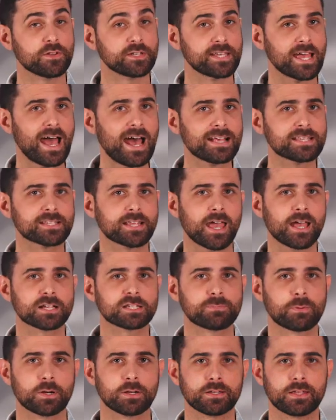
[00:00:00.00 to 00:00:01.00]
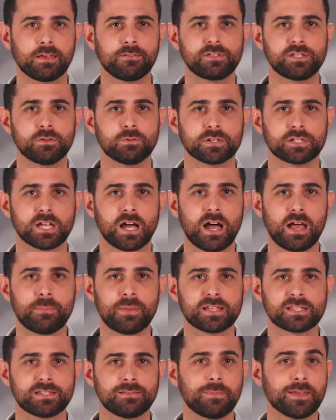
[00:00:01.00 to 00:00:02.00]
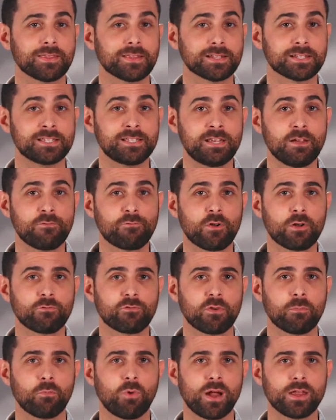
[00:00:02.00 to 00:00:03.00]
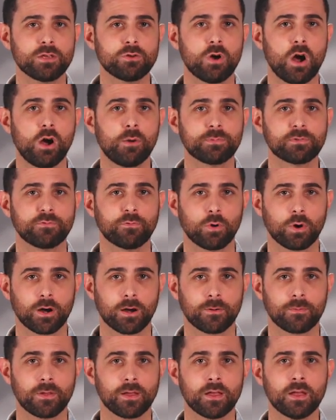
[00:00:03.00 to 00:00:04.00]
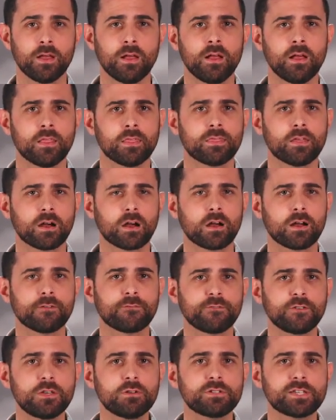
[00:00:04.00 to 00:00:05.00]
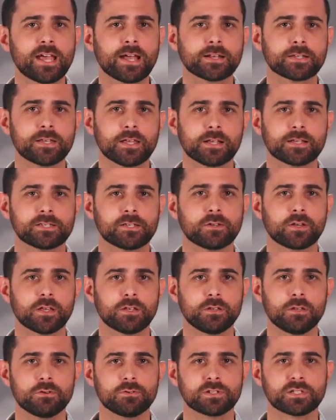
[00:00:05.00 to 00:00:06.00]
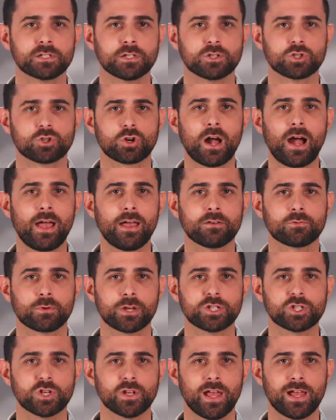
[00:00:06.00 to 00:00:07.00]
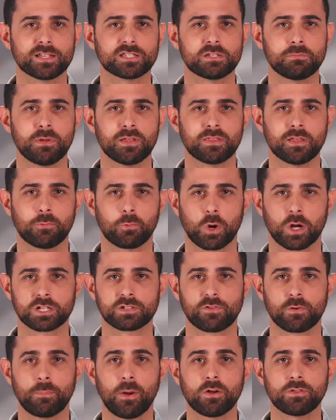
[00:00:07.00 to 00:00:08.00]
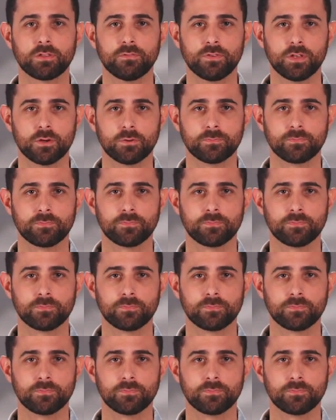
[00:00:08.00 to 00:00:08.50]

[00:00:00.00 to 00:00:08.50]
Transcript: a task expert gives you a time estimate that's different from what you hoped for, there are a few techniques you can use to try and reach an estimate that works for both of you.